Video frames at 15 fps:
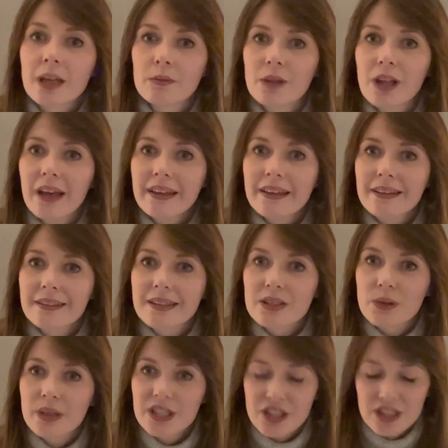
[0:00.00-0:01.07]
Liking these
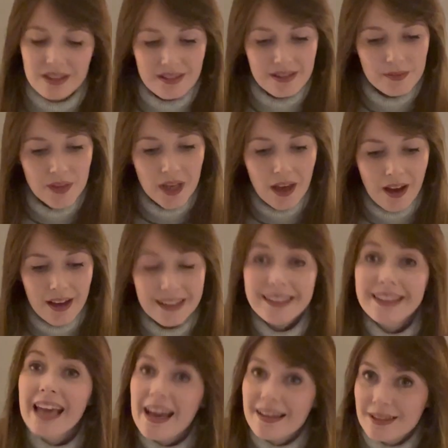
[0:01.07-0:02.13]
questions.
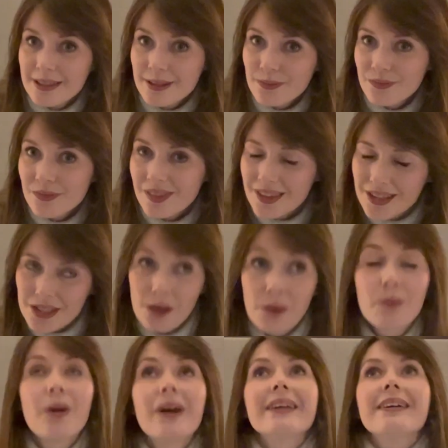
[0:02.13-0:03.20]
Yes,
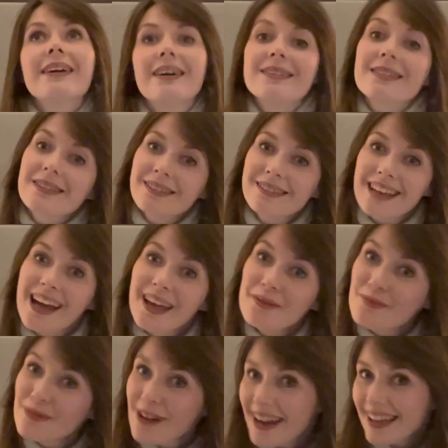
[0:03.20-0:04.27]
so my cousin and
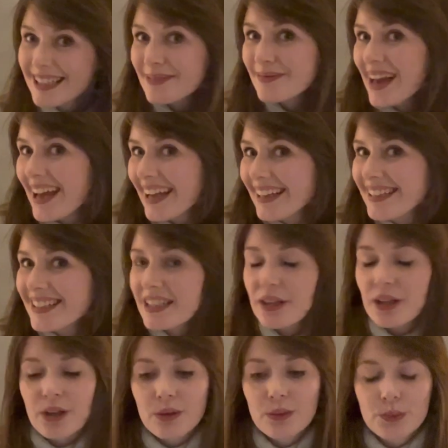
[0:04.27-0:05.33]
bridesmaid,
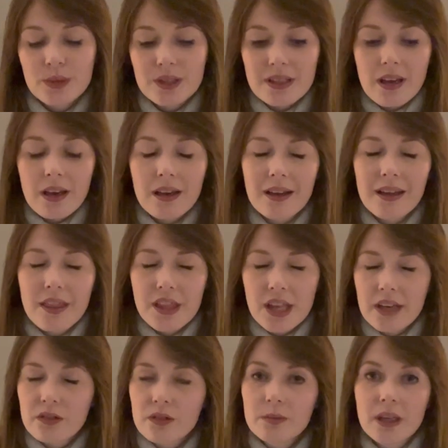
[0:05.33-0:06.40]
who was
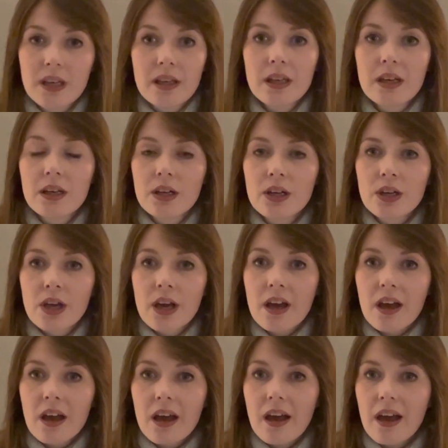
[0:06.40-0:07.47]
there for me
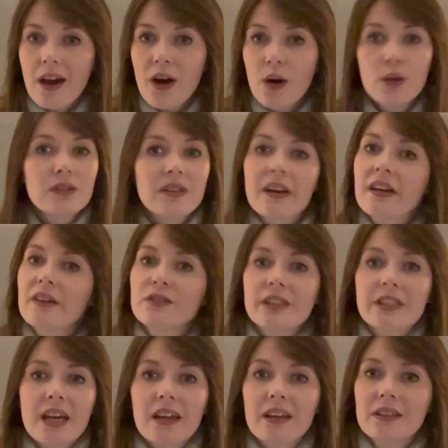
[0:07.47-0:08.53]
all day, every
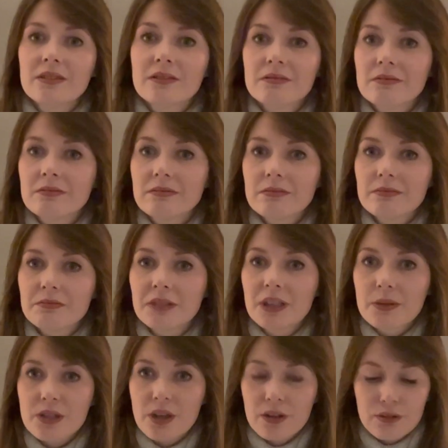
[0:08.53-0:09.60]
day, when
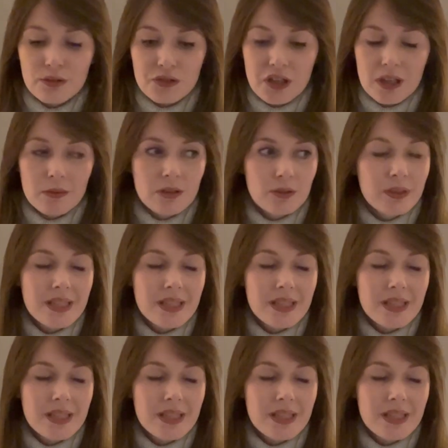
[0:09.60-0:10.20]
I was going through treatment.